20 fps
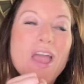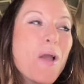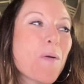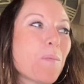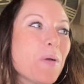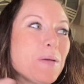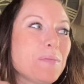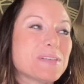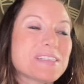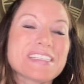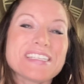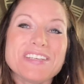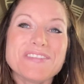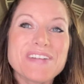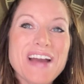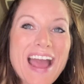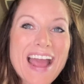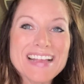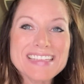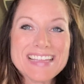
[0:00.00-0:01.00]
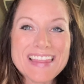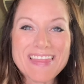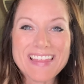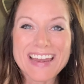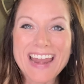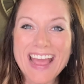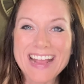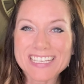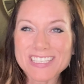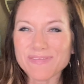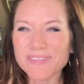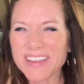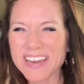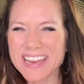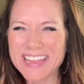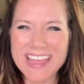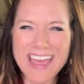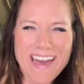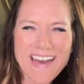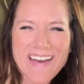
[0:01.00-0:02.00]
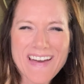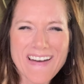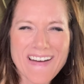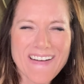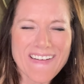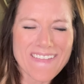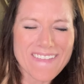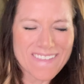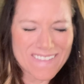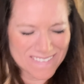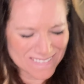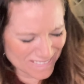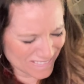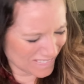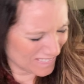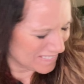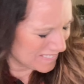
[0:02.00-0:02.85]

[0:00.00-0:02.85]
we will see you guys in the next video.